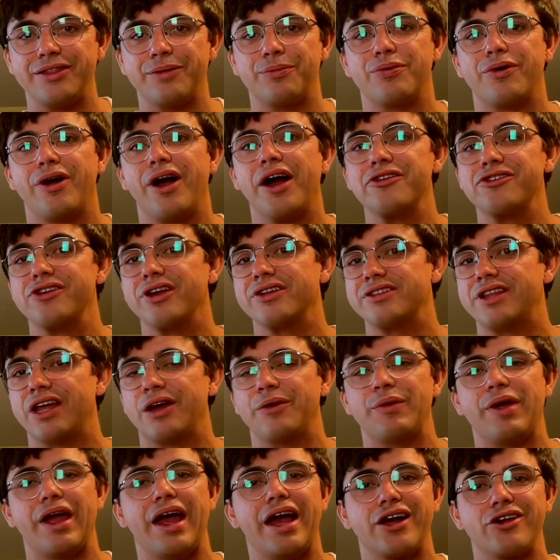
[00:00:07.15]
project that
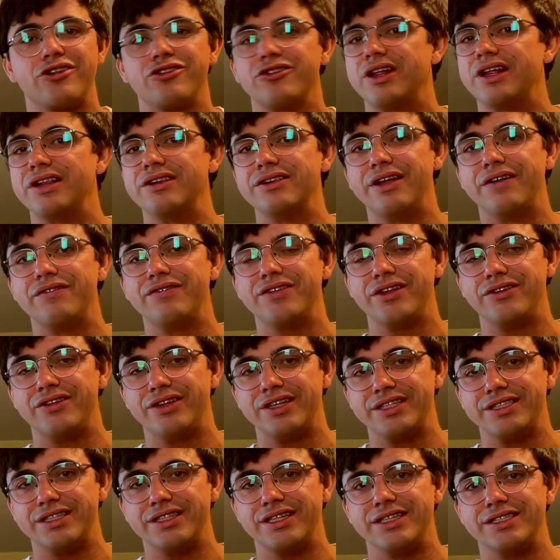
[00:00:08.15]
we actually lifted
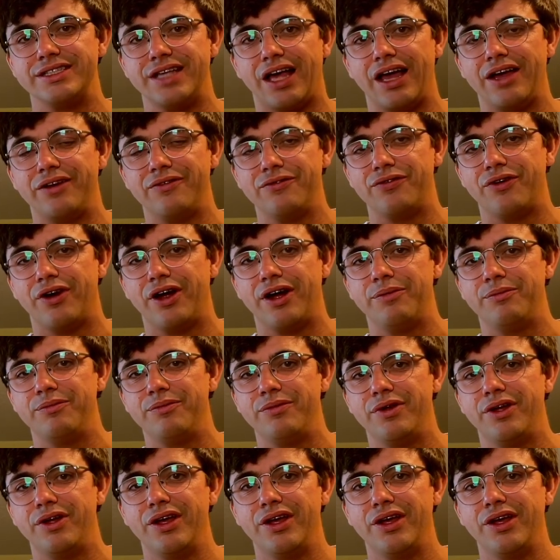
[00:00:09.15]
this design from.